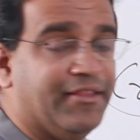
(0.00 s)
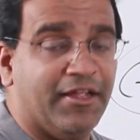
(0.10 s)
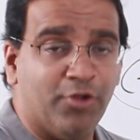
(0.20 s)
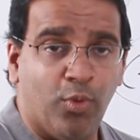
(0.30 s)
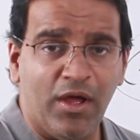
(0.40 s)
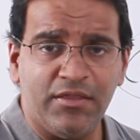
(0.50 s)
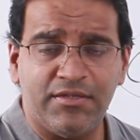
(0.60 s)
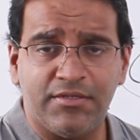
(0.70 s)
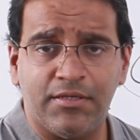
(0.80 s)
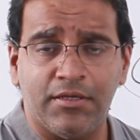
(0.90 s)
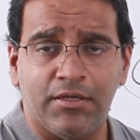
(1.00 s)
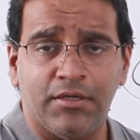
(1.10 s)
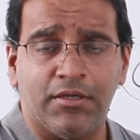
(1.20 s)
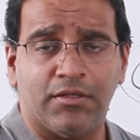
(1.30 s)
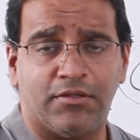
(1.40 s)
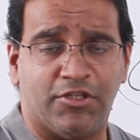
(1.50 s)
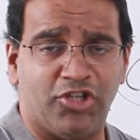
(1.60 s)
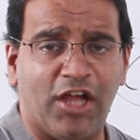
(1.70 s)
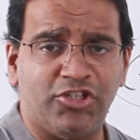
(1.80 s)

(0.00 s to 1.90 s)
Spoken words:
In other words, the